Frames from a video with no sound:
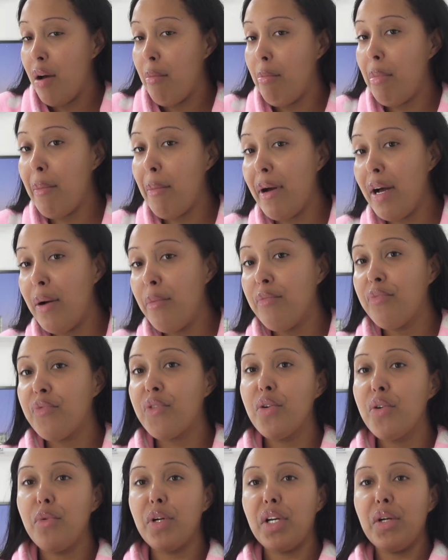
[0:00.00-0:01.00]
Bubba,
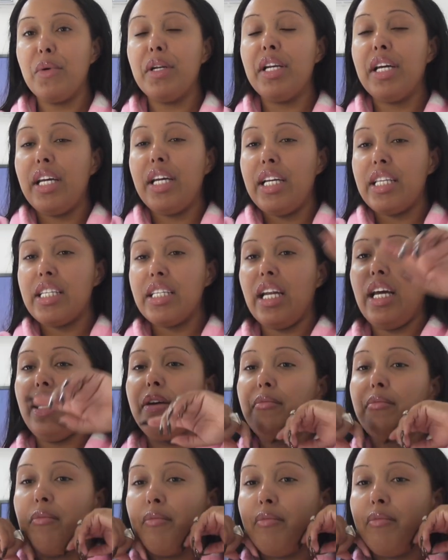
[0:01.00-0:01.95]
what do you want to eat tonight?